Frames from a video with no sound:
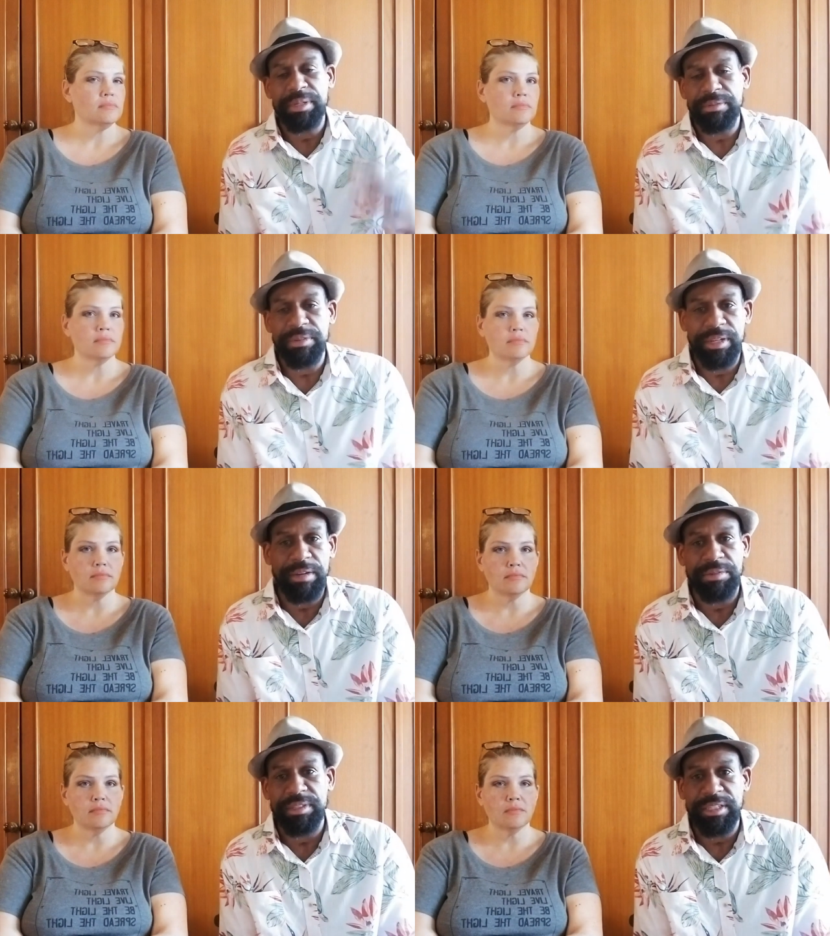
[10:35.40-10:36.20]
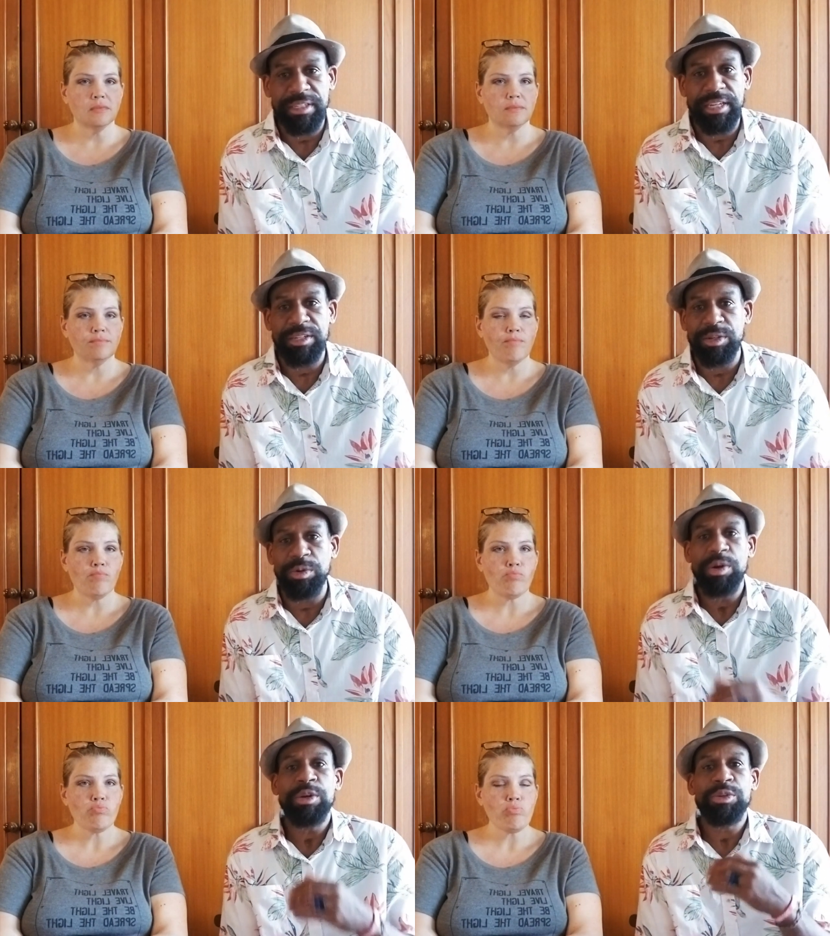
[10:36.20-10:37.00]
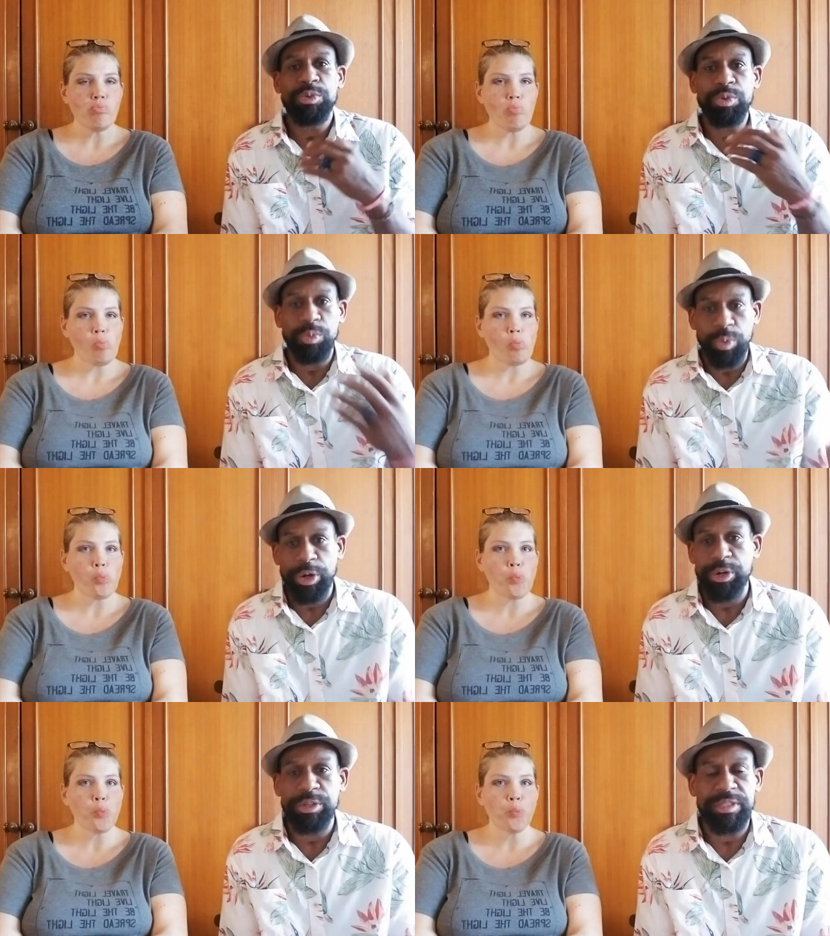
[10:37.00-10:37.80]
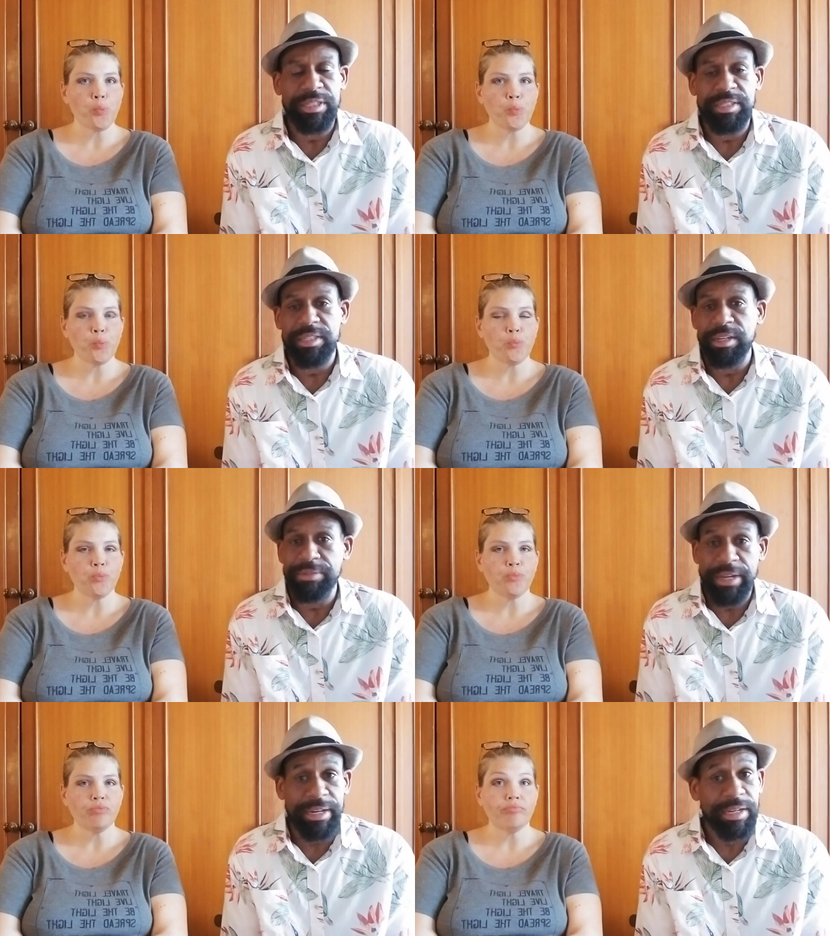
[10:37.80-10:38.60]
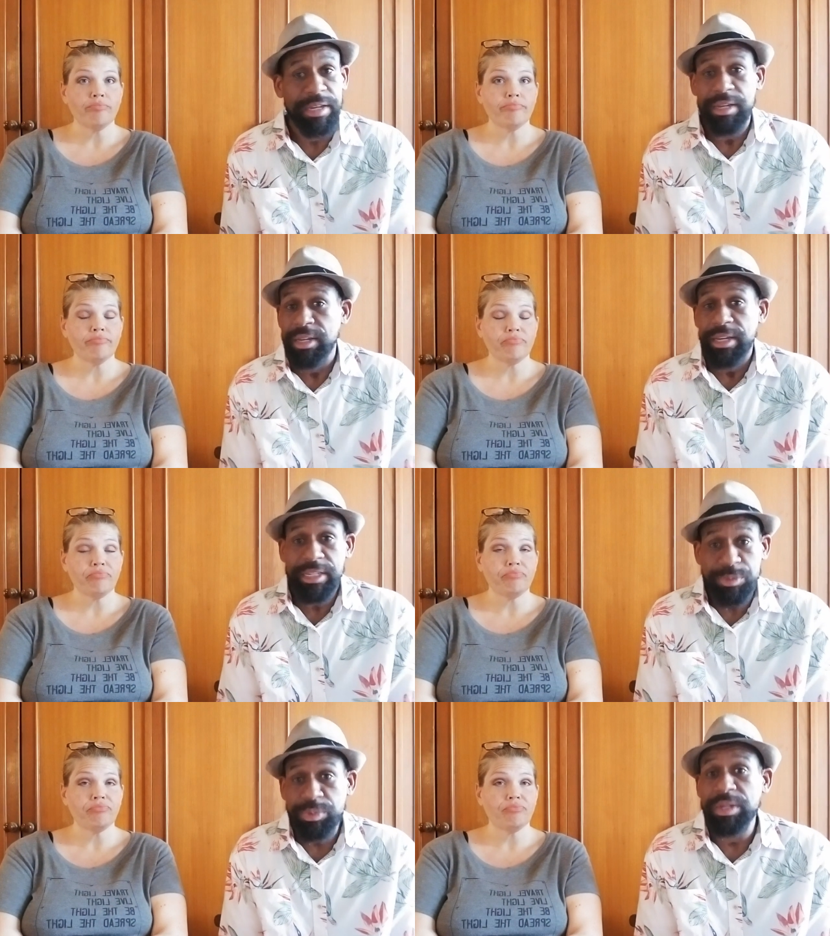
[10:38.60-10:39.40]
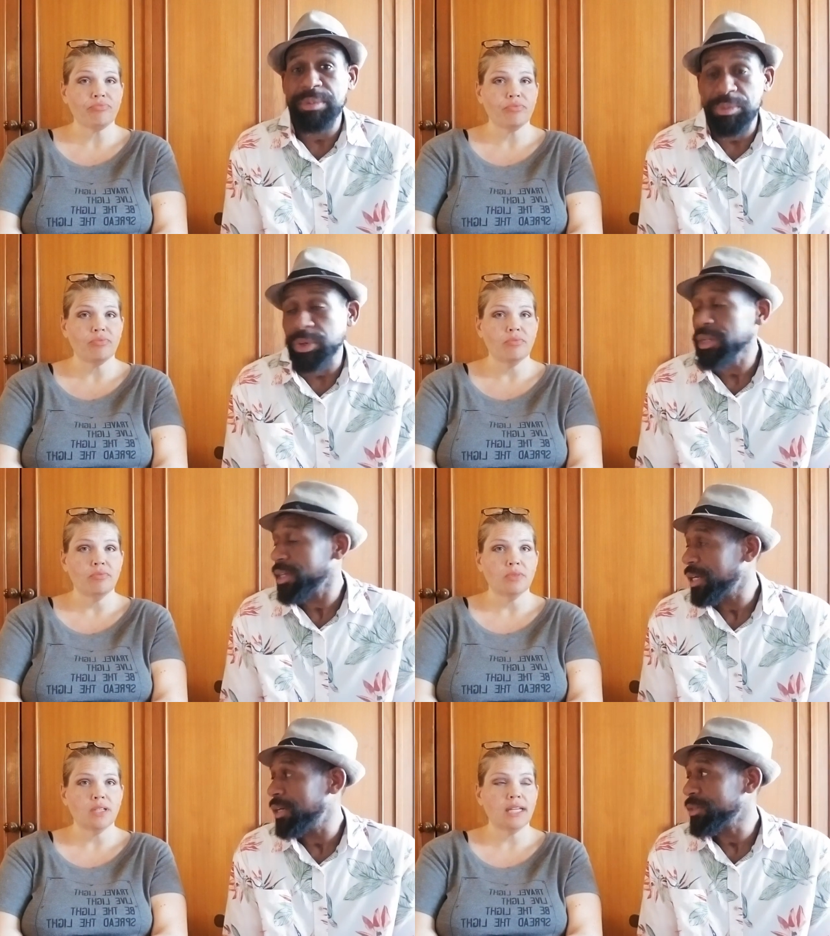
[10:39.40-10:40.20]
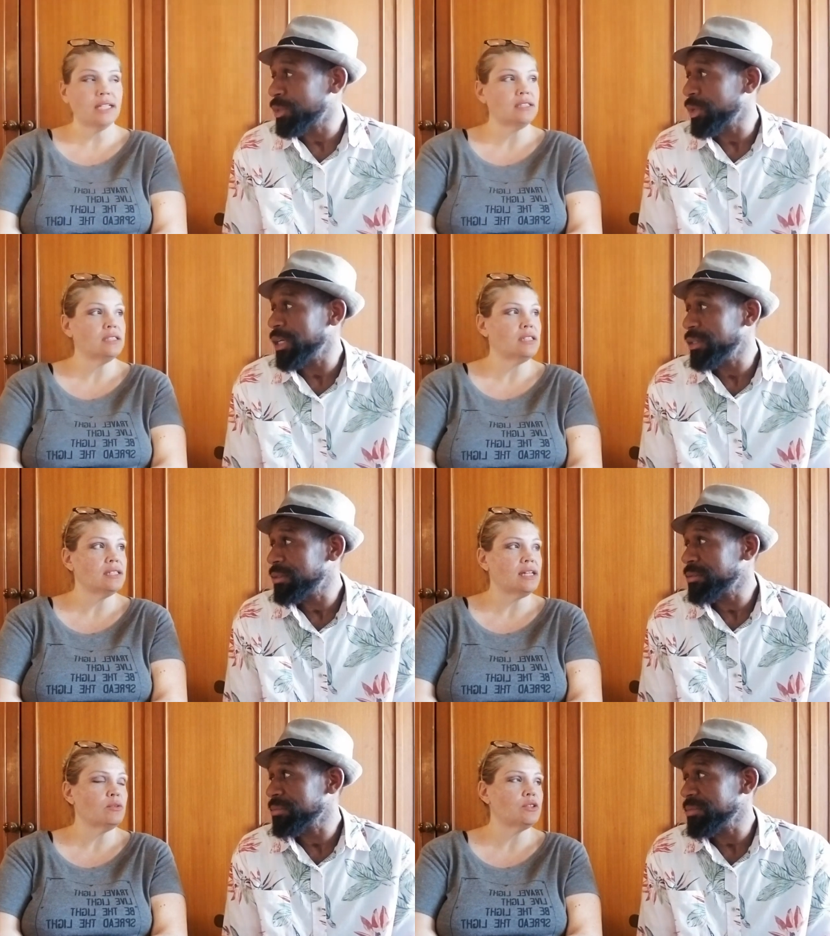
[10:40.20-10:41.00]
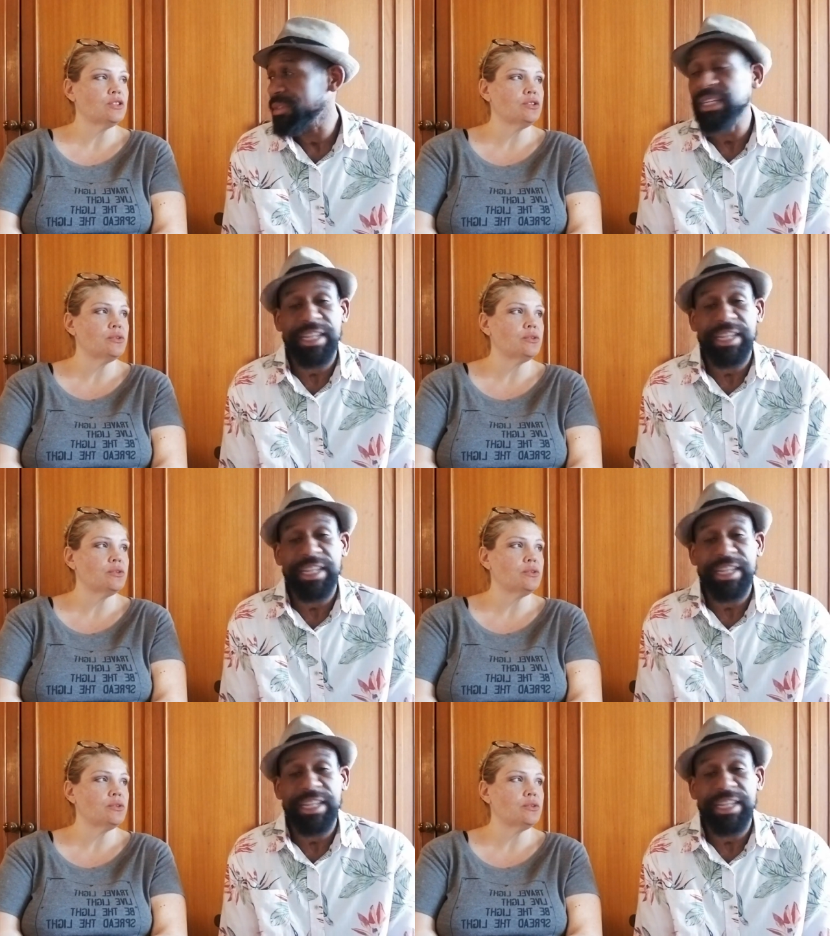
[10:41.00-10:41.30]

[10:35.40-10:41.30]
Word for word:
Speaker 1: in different levels and you get to go do the words and stuff and it's really been working out Kingston great. does that one too, Yeah,